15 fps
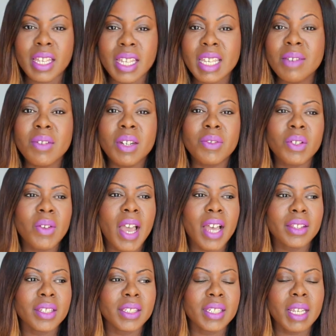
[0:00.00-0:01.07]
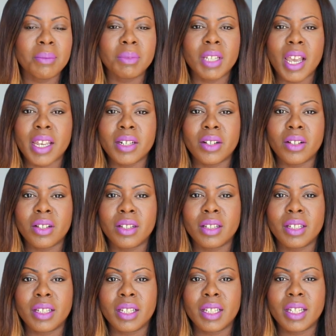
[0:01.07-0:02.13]
Even if you had the same title,
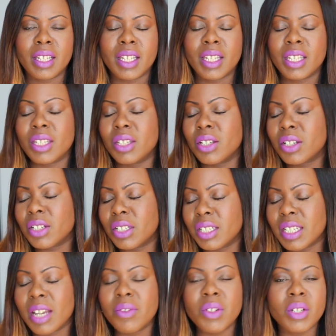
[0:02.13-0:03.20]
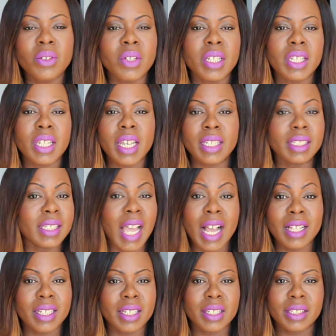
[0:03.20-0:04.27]
you could never do it
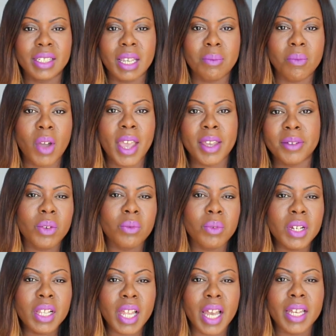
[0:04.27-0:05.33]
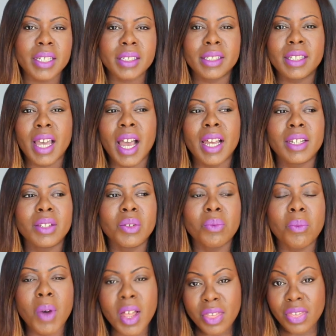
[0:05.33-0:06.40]
exactly the same way. You realize that the
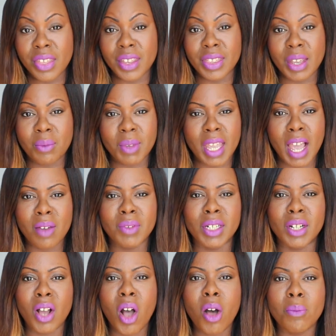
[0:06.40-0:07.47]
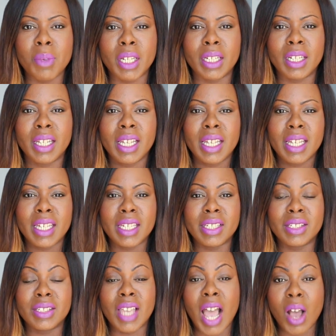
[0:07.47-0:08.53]
one thing that we have in common
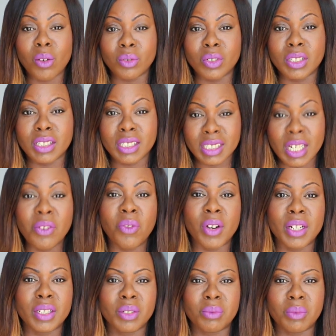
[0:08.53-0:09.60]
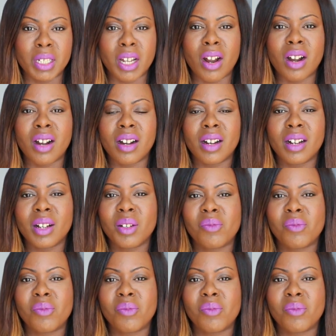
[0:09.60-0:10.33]
is how different we are.